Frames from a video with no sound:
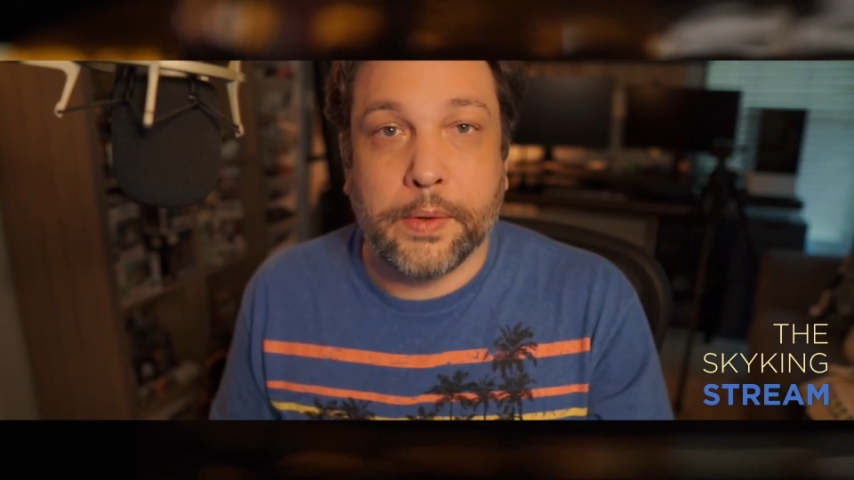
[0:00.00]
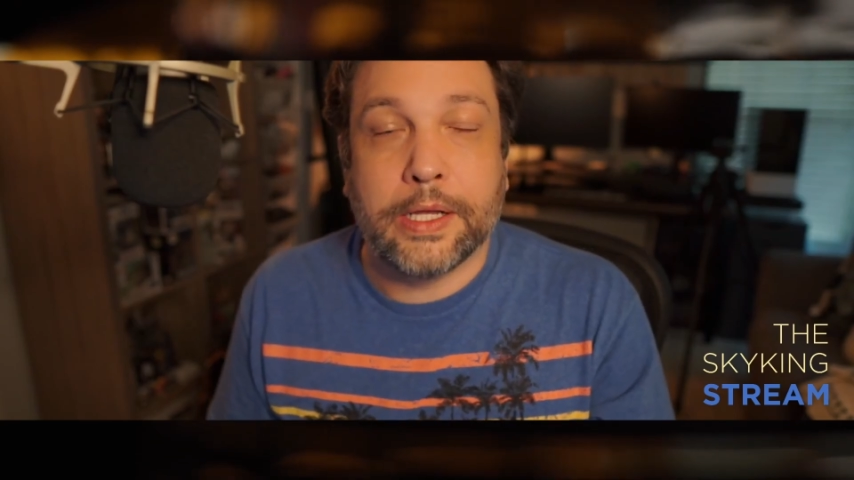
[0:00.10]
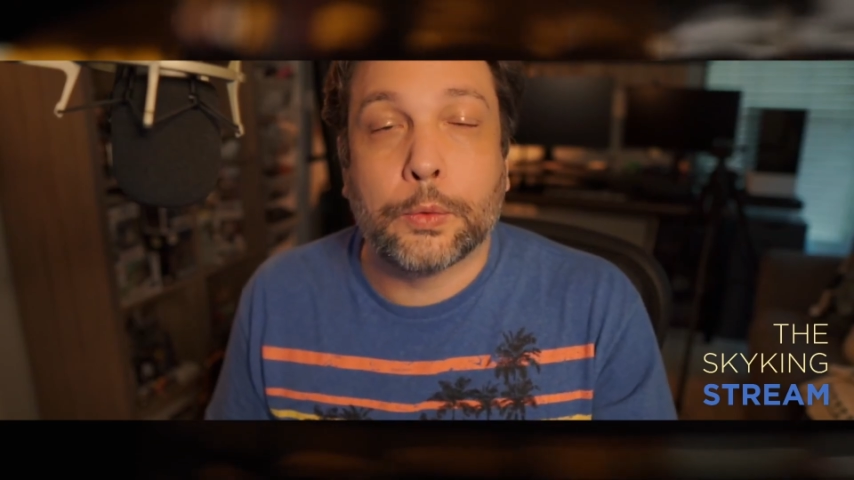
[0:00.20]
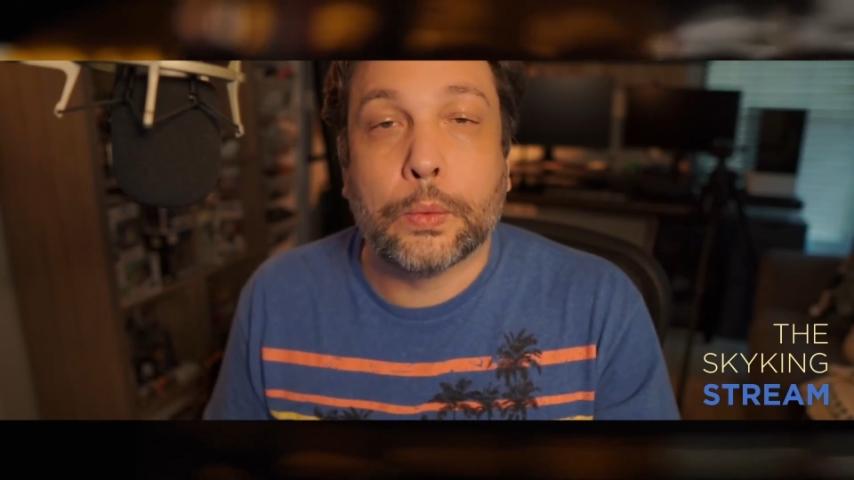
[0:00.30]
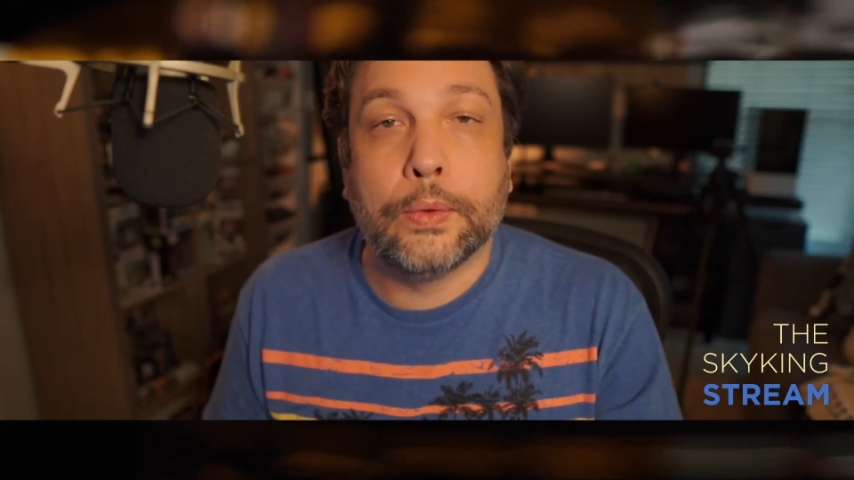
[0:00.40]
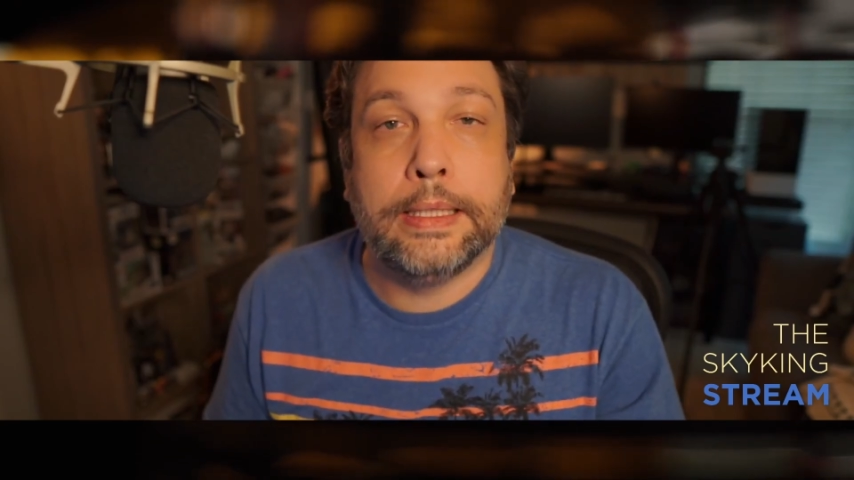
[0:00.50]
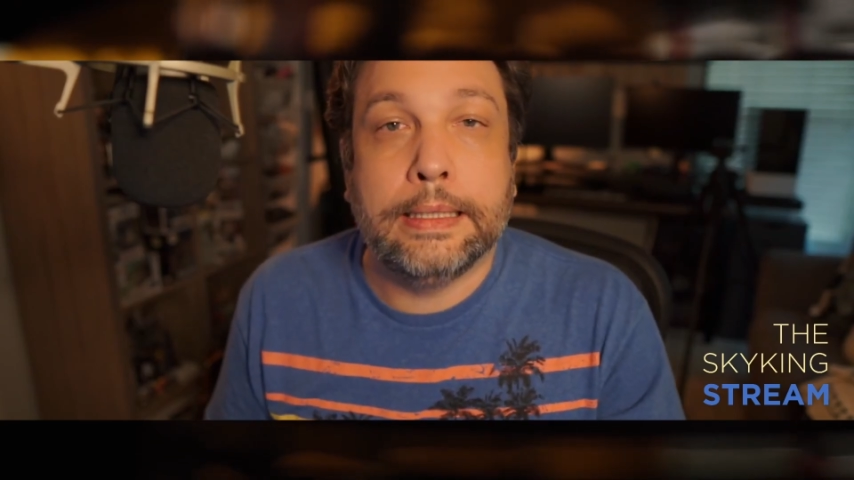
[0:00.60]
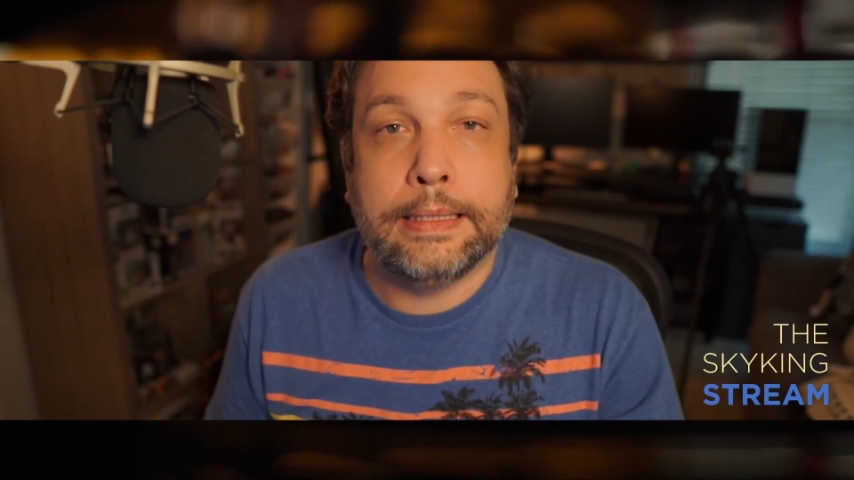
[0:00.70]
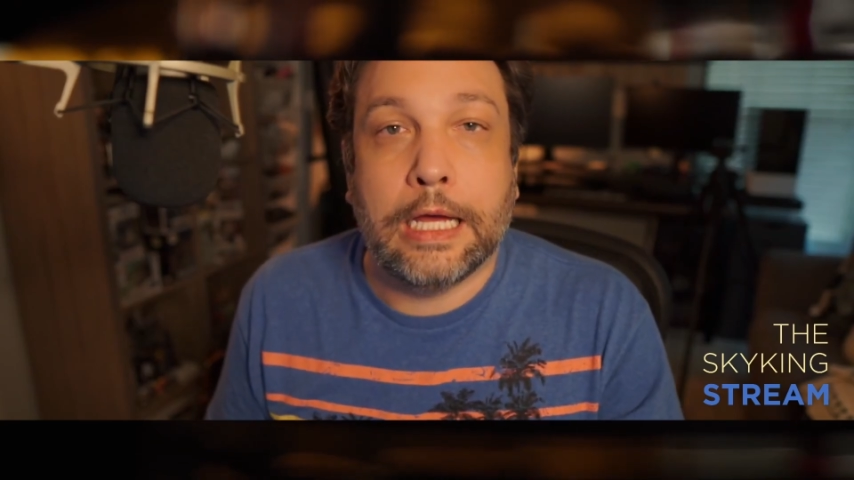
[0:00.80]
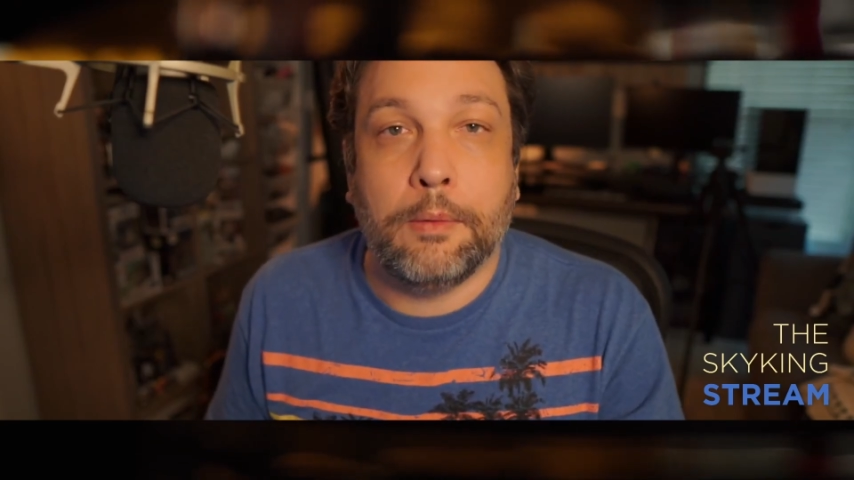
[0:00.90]
can
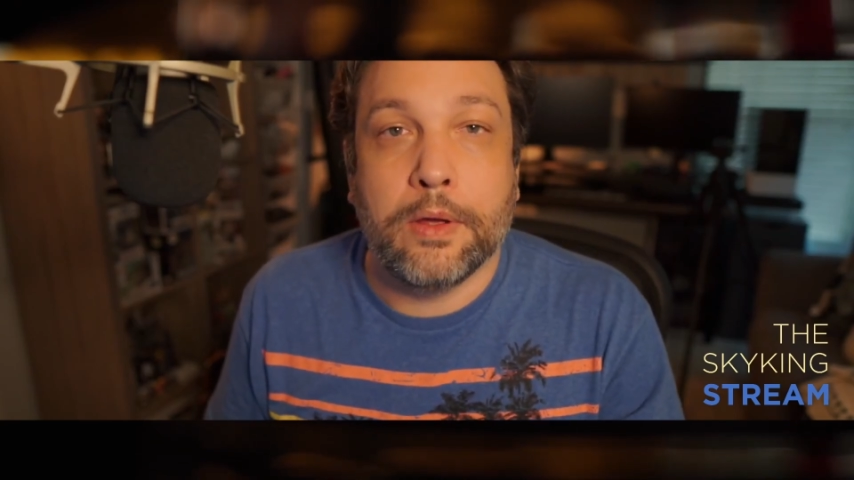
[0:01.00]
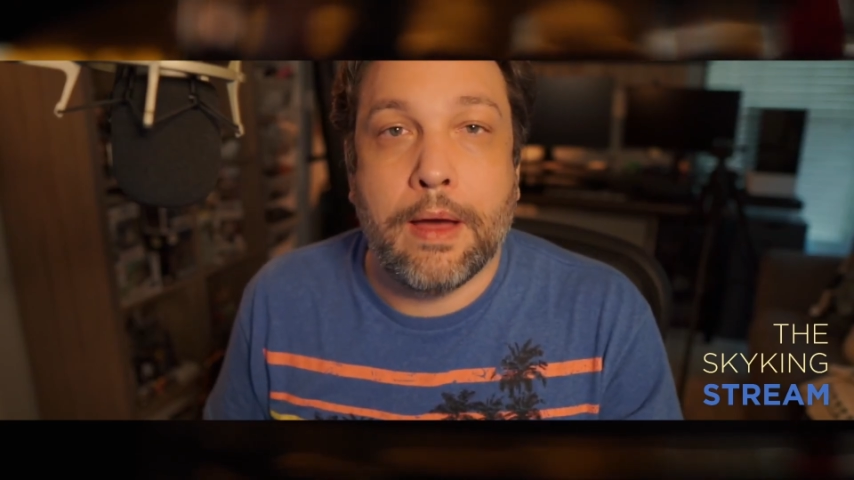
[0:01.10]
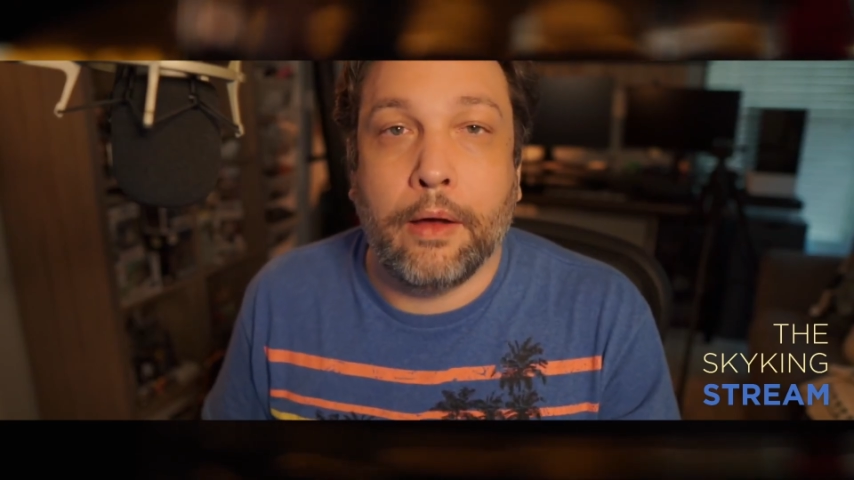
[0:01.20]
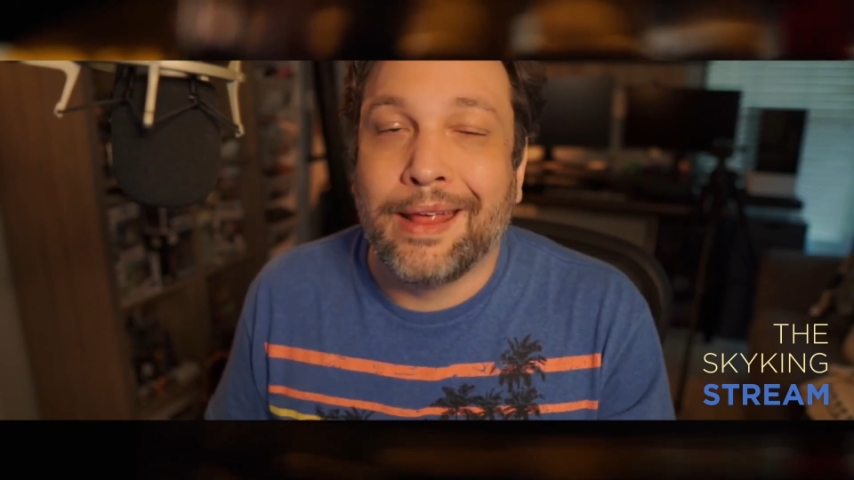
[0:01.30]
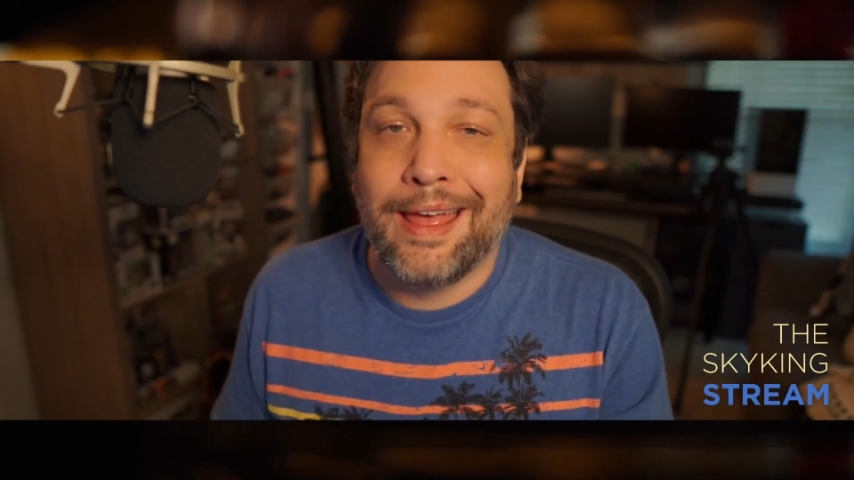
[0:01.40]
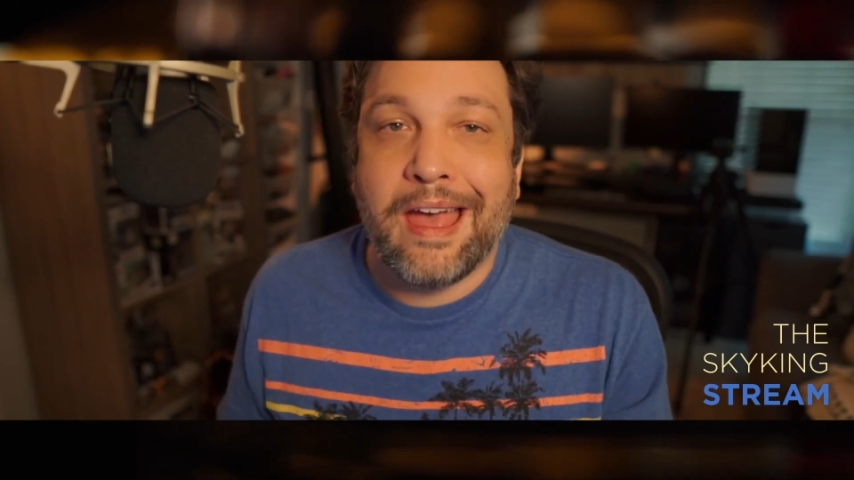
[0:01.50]
really help you out.